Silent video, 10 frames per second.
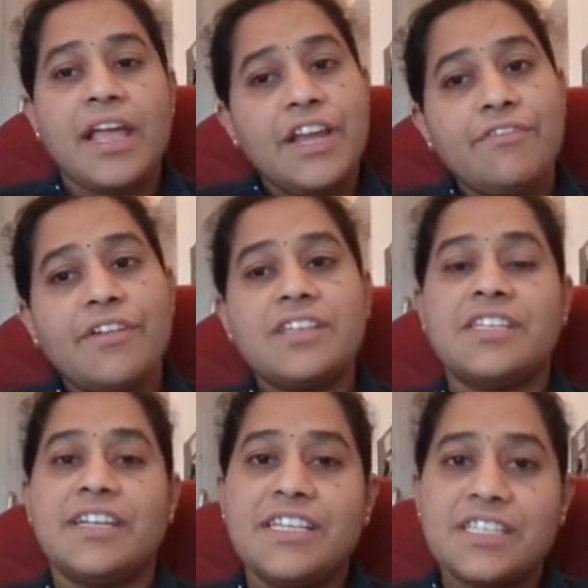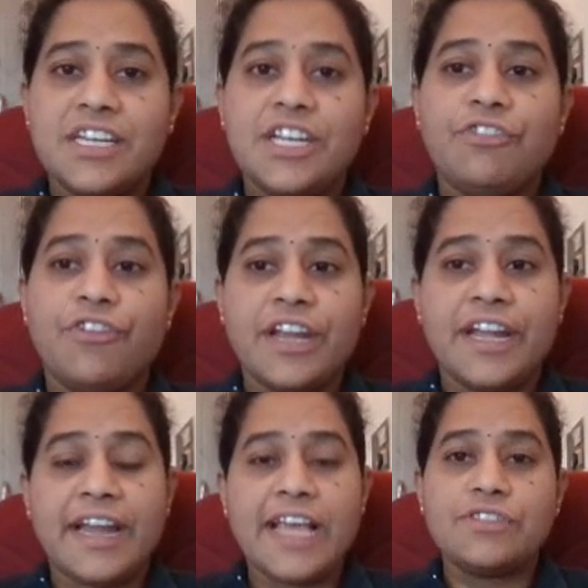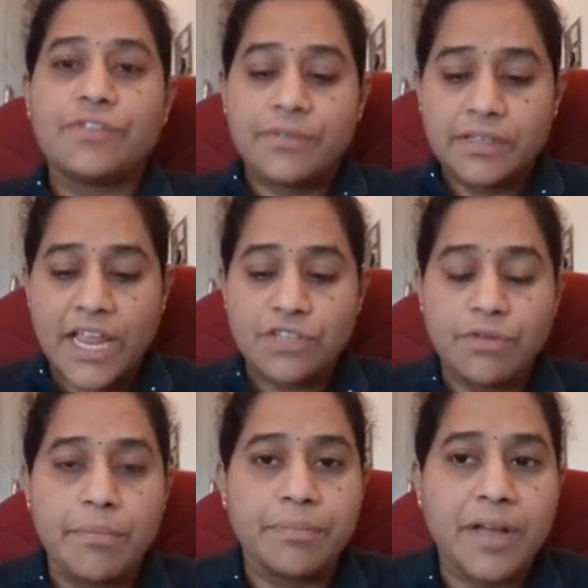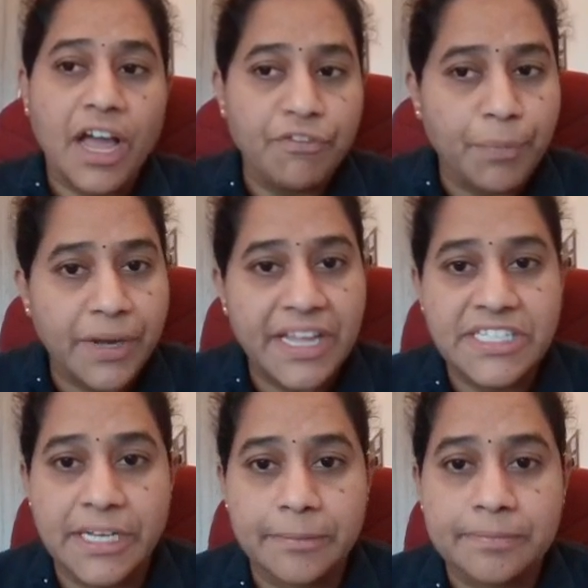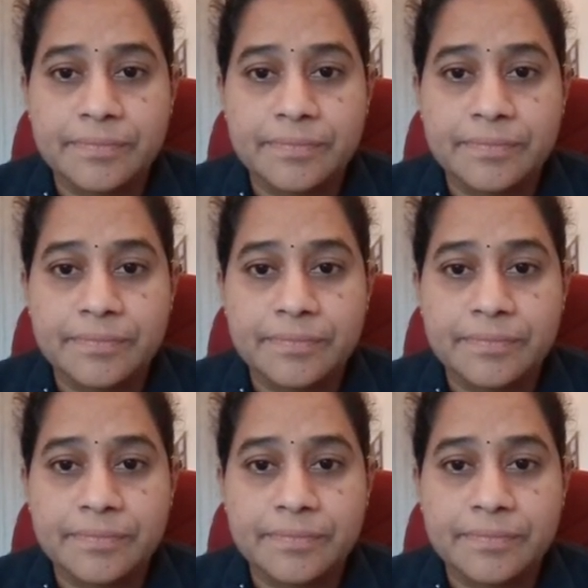inverse discrete Fourier transform computation.